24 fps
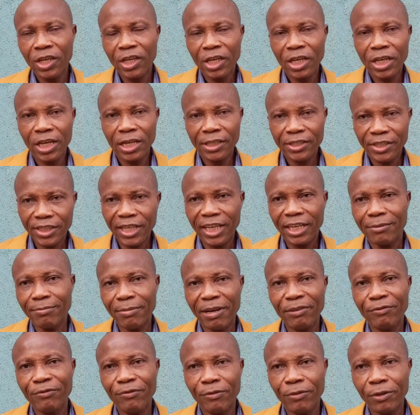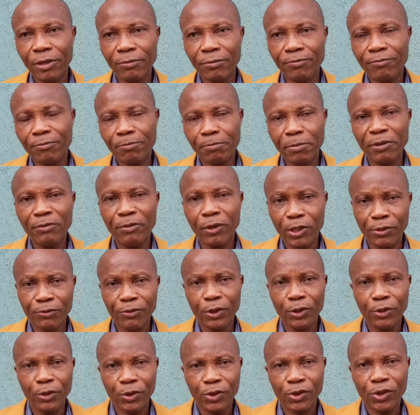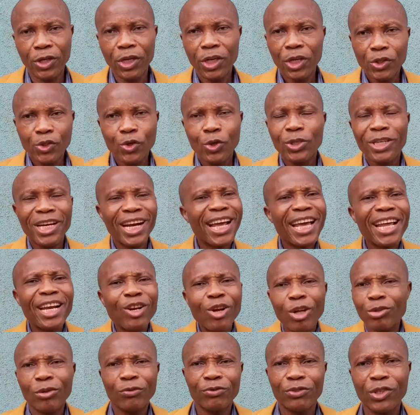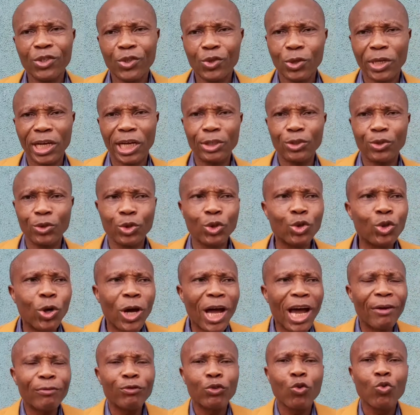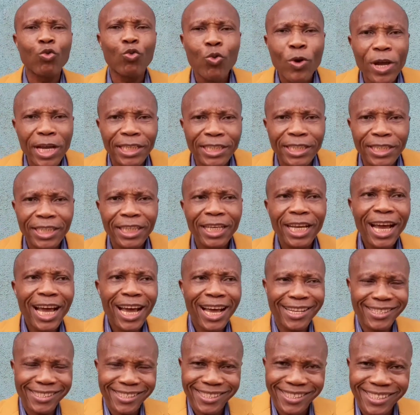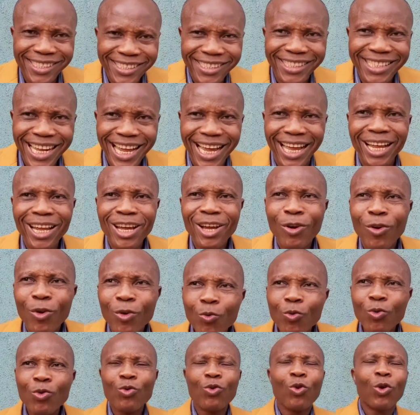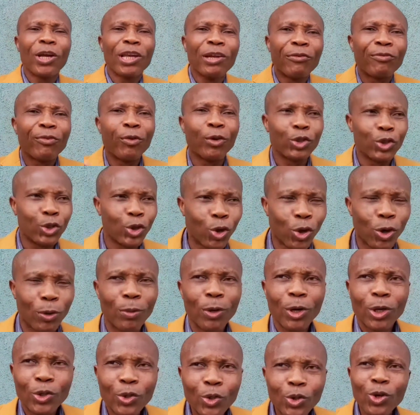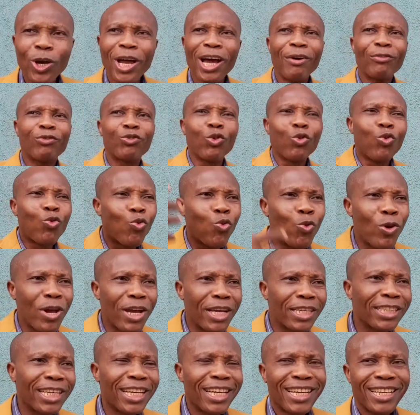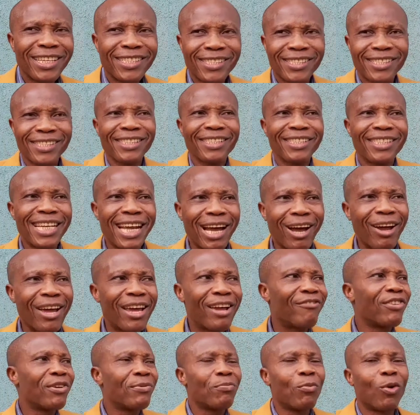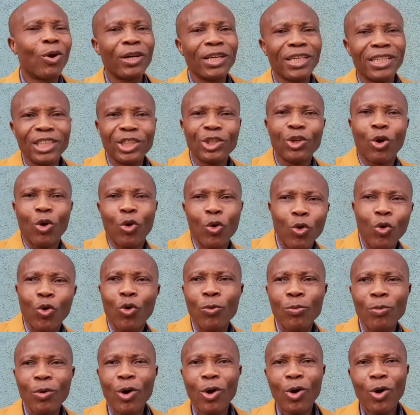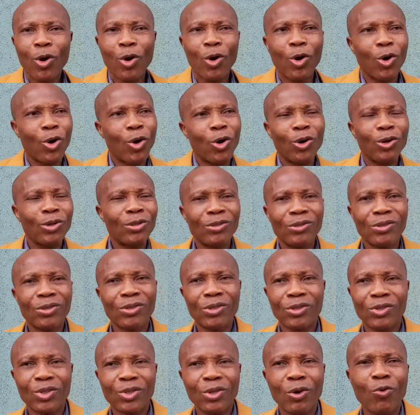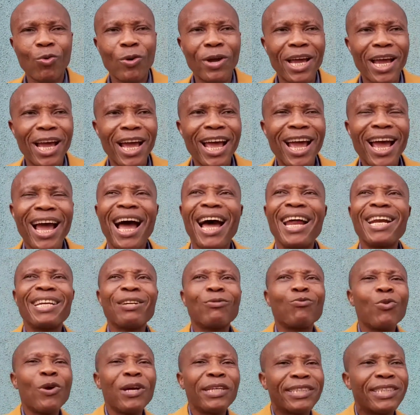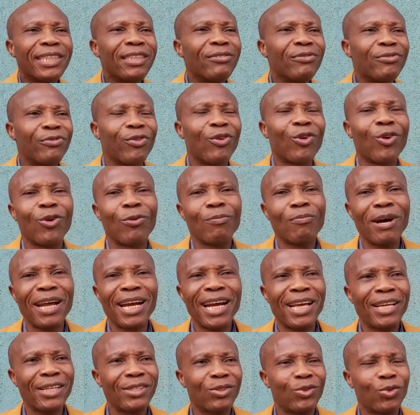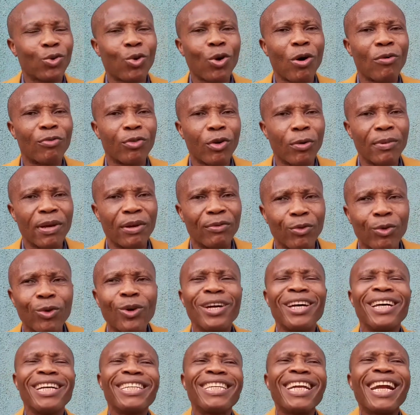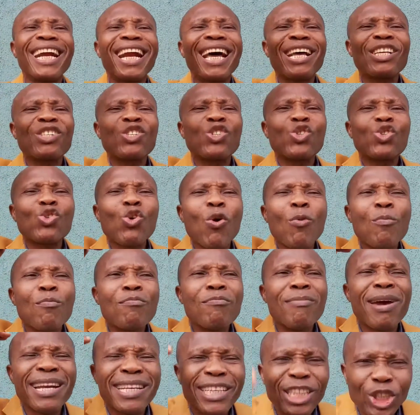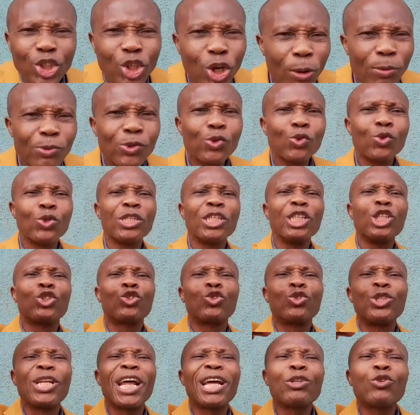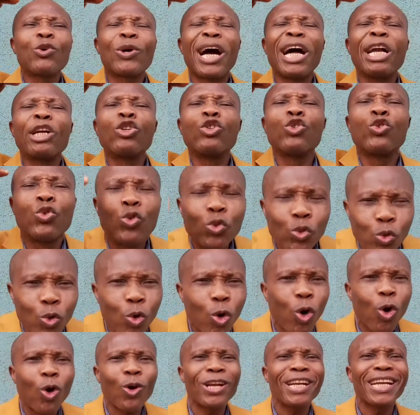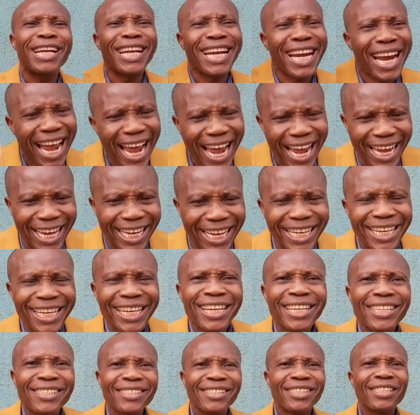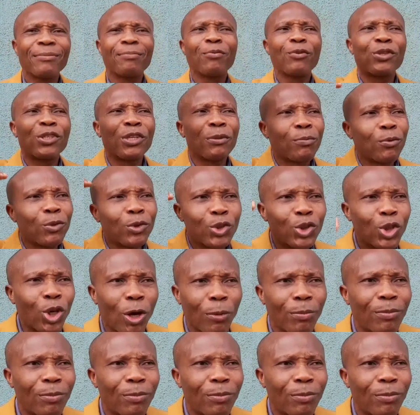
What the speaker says: check my previous videos. So there are a lot of things you can do. You don't have to wait and sit down looking for a job. You don't have to wait, sit down every morning in your home or somewhere and waiting for manna to come from heaven. There are so many jobs you need that you can do online. Simple jobs,